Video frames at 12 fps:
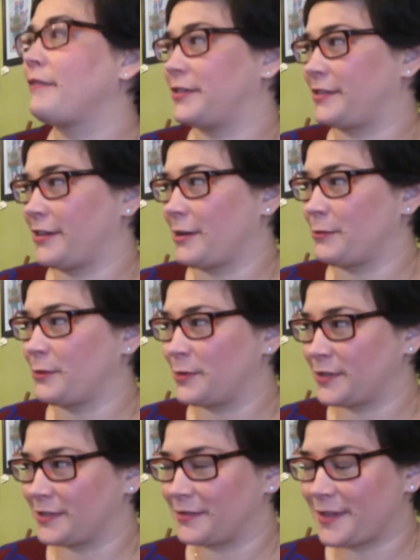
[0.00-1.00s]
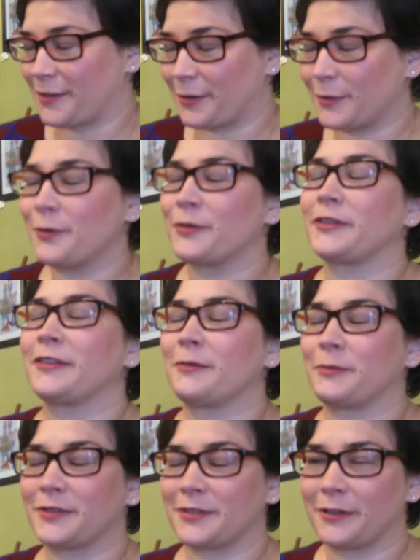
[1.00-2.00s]
Obviously, I'm in a business of selling
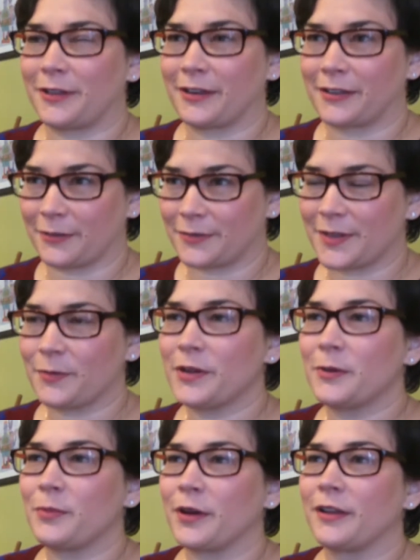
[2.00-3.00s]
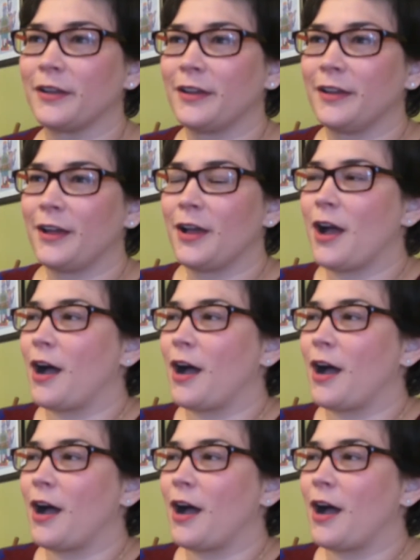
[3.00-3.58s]
clothing, and we sell a lot of gifts that way. But